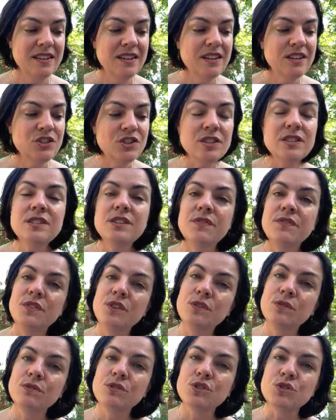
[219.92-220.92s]
Just a
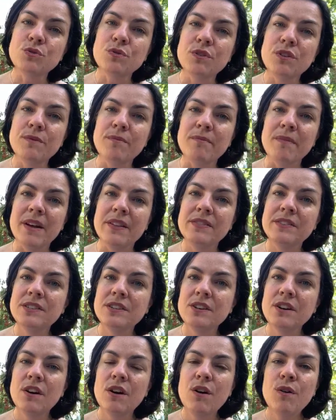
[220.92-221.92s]
few short months
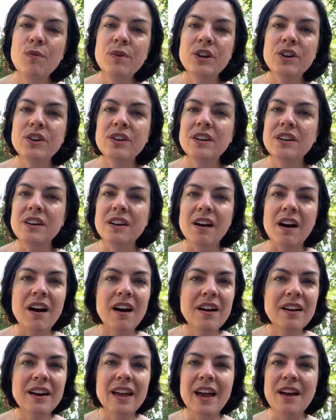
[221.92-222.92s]
ago, we could
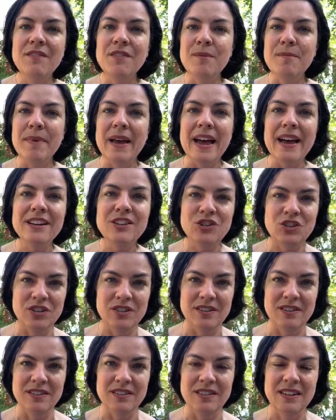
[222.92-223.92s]
not have
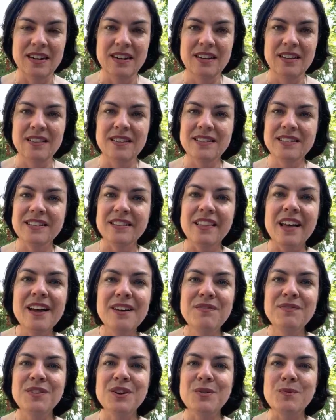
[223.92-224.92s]
imagined this
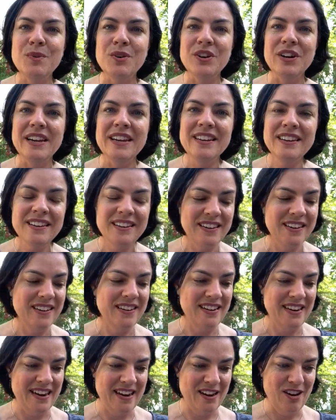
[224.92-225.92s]
life that we're in
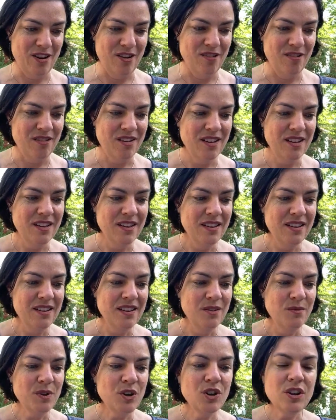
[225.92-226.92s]
now.
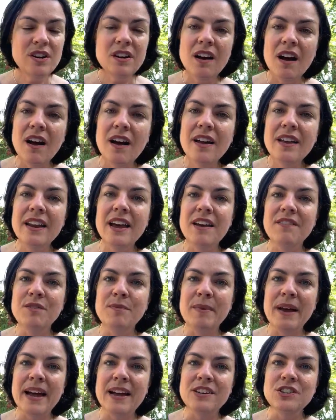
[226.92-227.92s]
We could not have
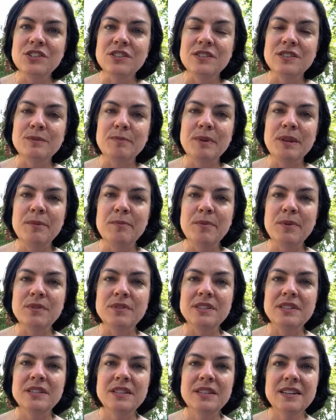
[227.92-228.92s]
imagined people
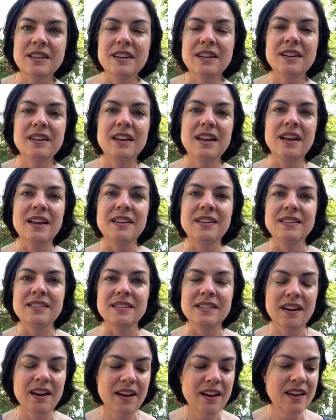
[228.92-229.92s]
sick and
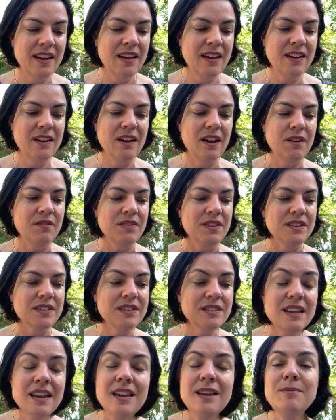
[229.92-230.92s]
dying of the
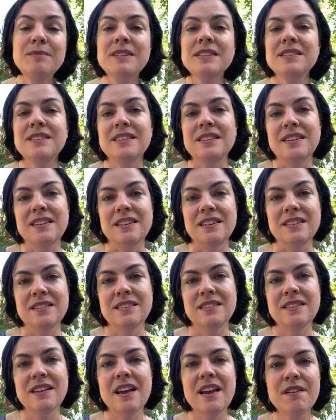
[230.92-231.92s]
same
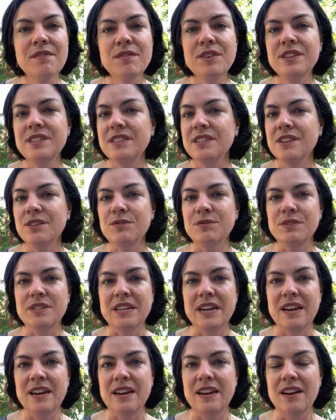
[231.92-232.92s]
disease every single
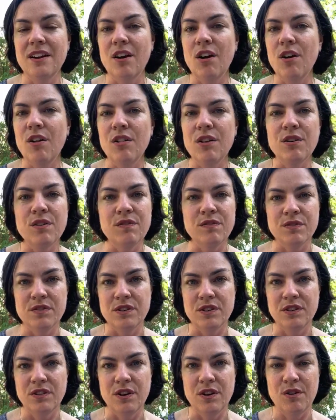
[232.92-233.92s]
day all over the
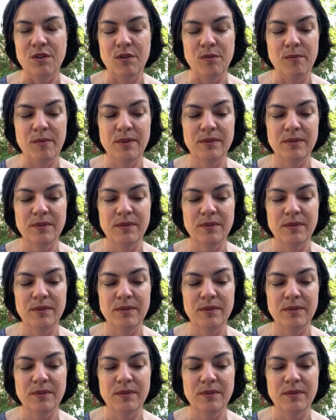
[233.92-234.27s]
globe.